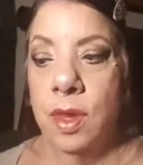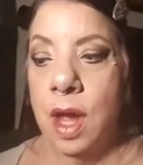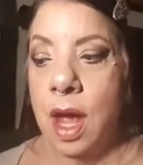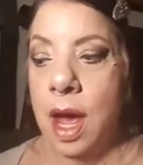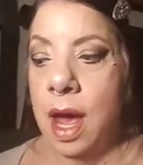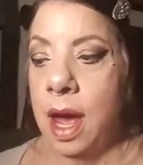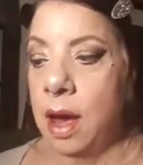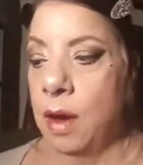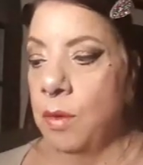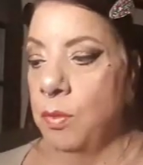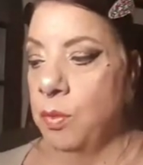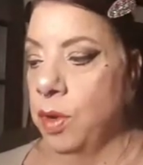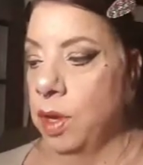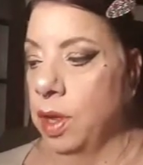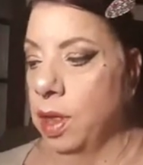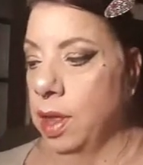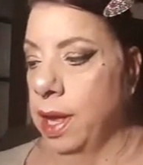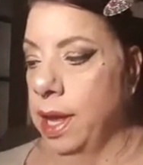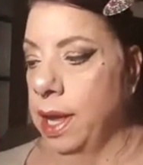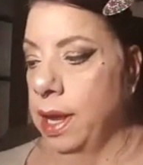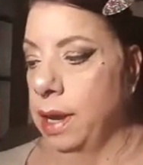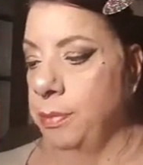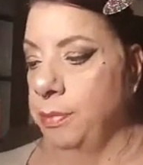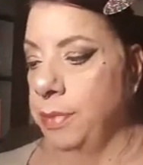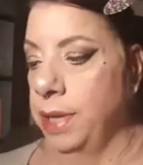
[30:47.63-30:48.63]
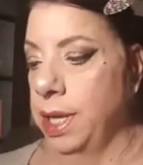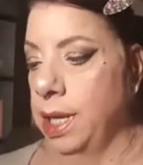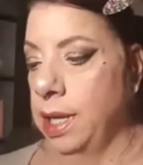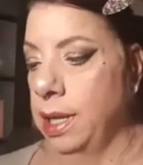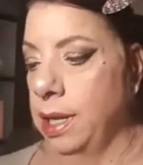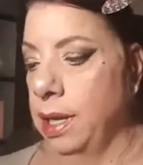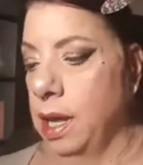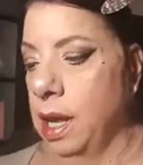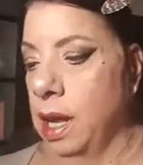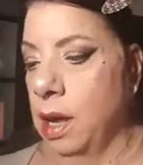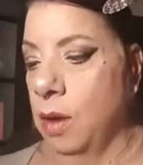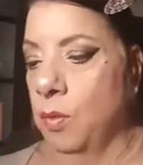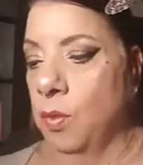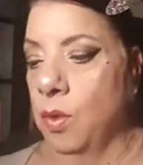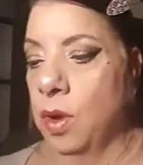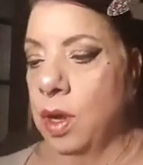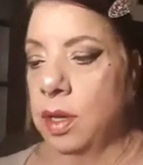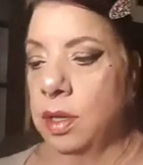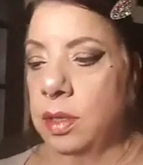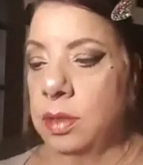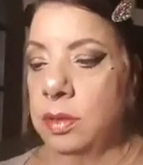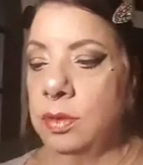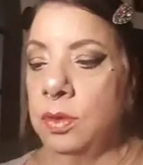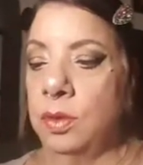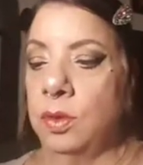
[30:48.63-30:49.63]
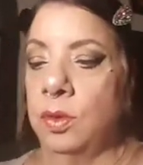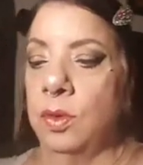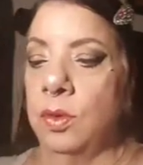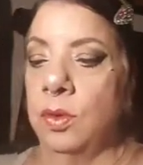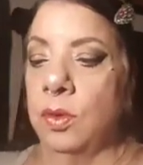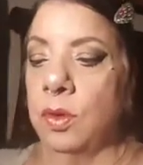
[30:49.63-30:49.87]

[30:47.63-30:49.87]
I will admit it. I was.